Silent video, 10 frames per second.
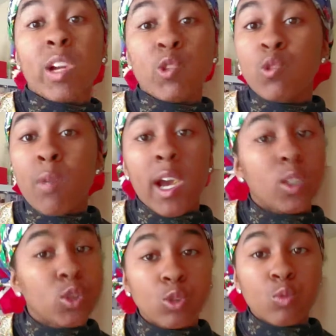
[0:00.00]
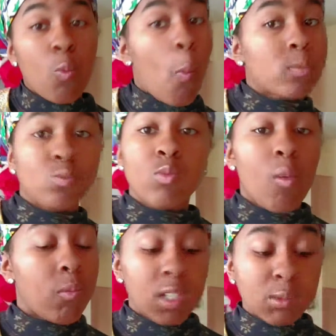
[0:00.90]
Ketchup mayo.
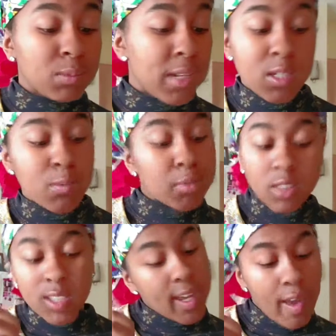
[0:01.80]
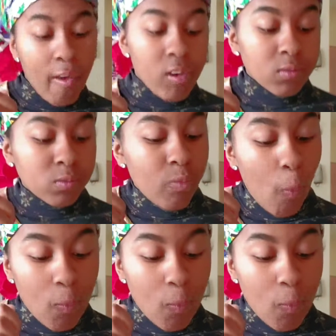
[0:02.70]
How Spanish people say it.